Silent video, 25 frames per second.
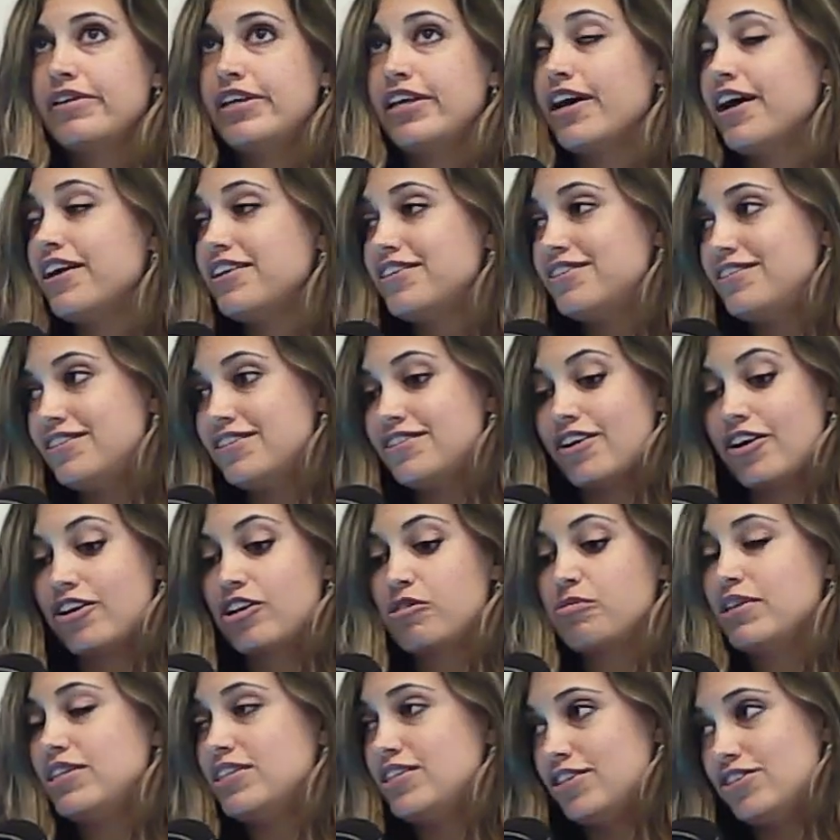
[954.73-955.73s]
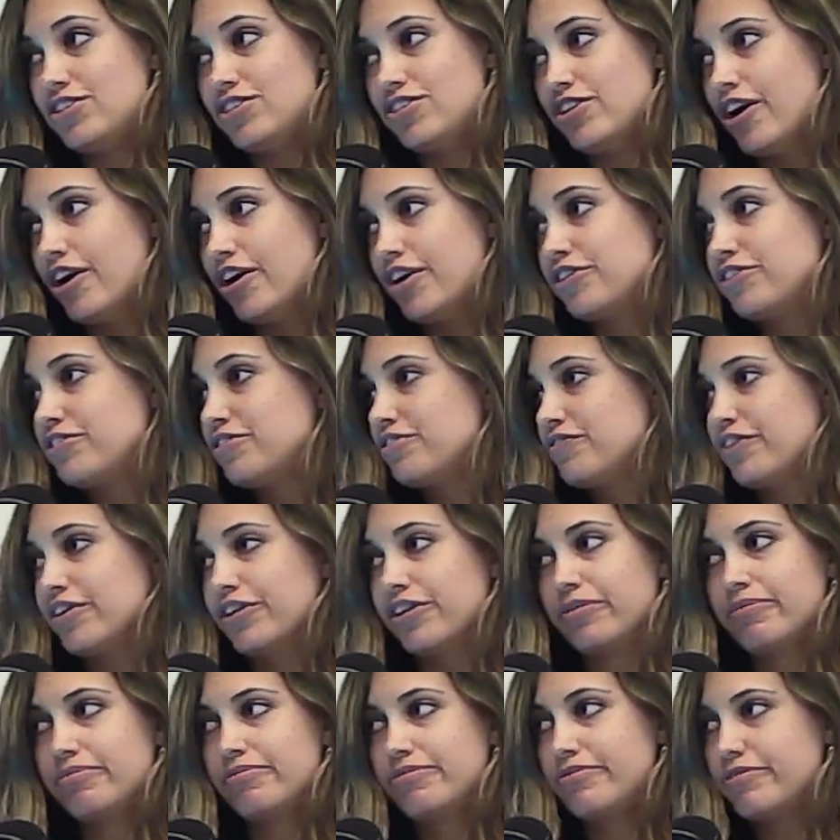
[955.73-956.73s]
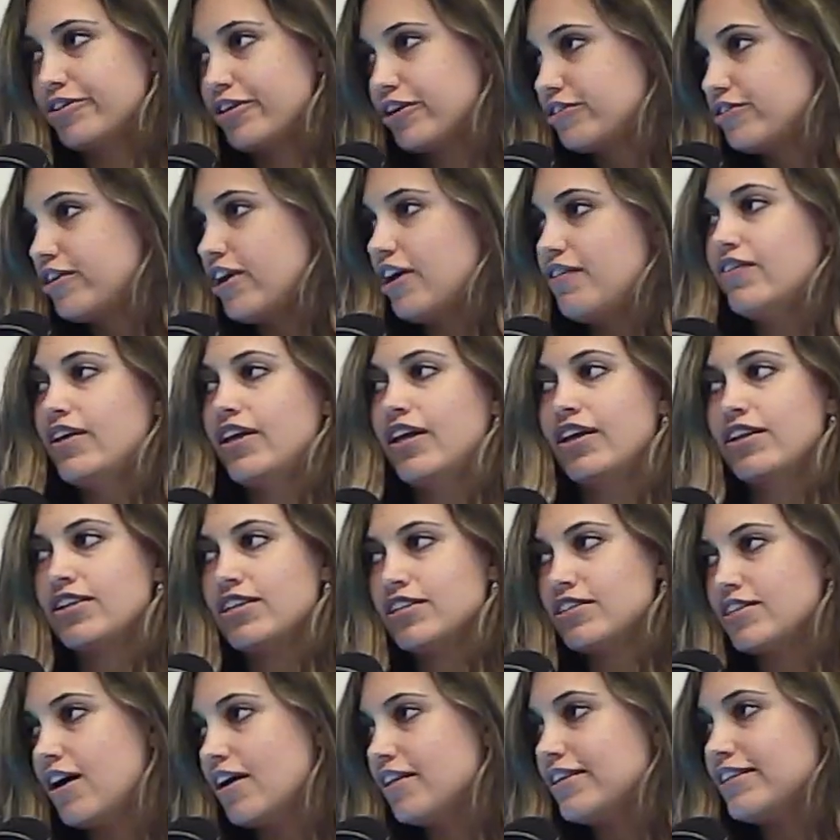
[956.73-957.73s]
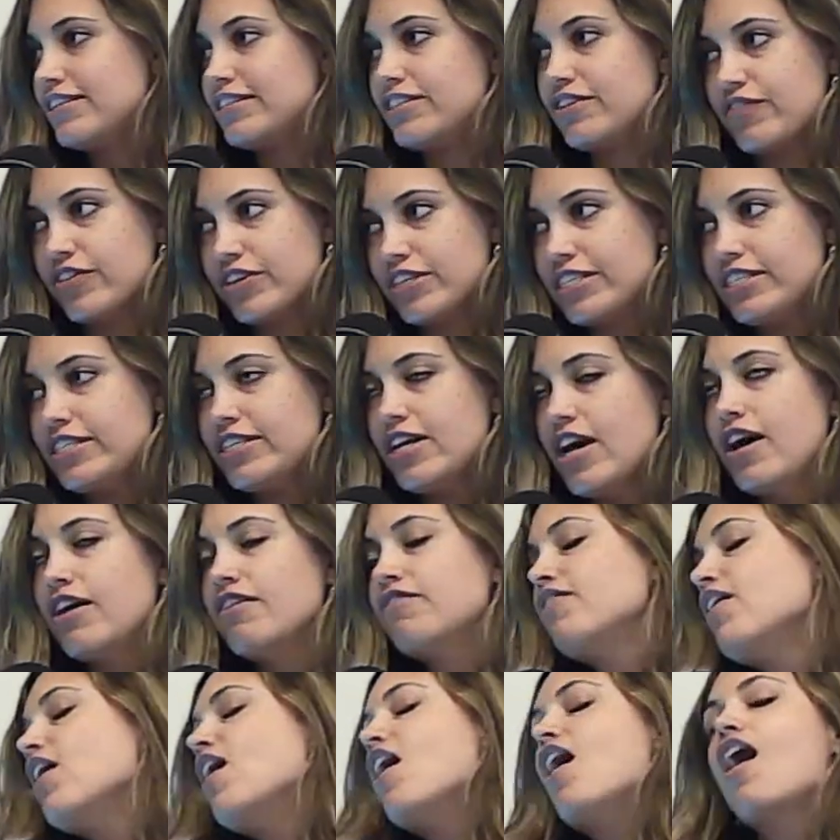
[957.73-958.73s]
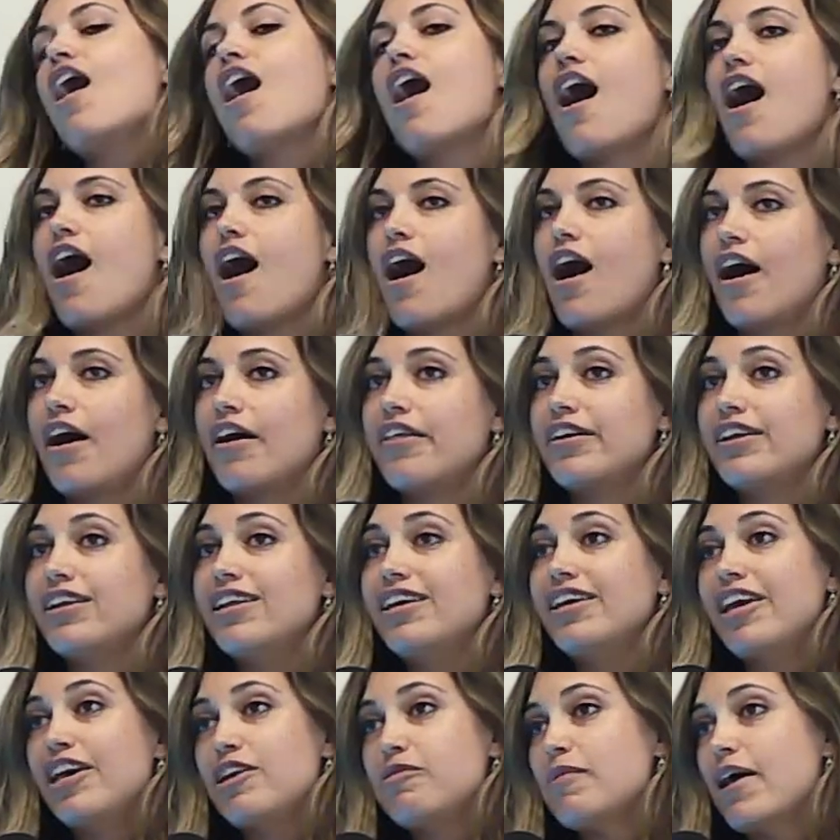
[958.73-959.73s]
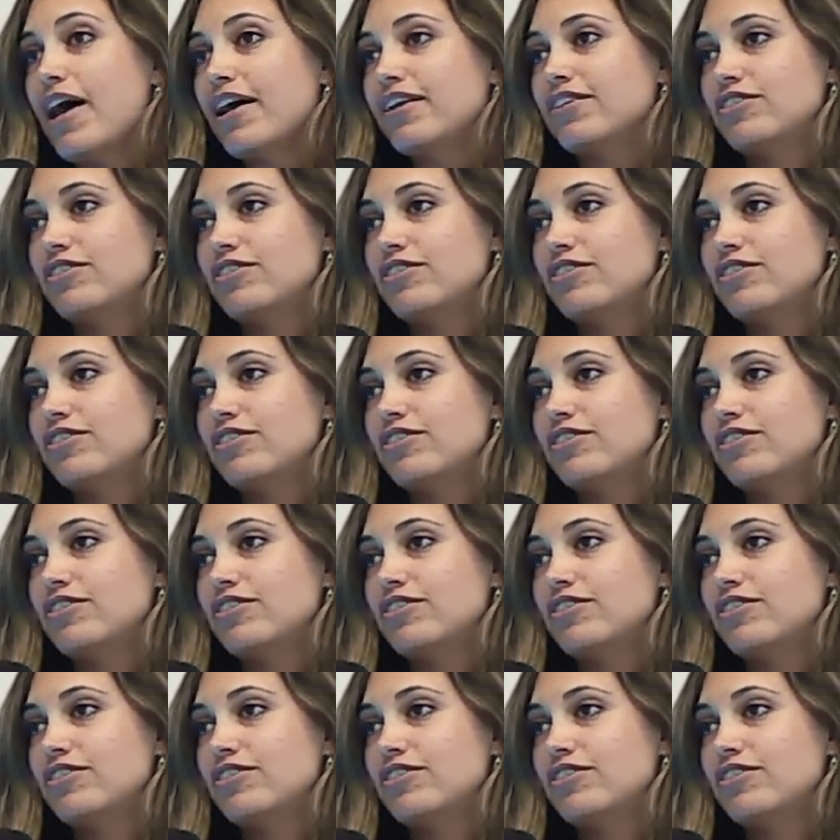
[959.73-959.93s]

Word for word: he got dishonorably discharged for drunk driving, just all this different yeah. stuff. Uh, then he came back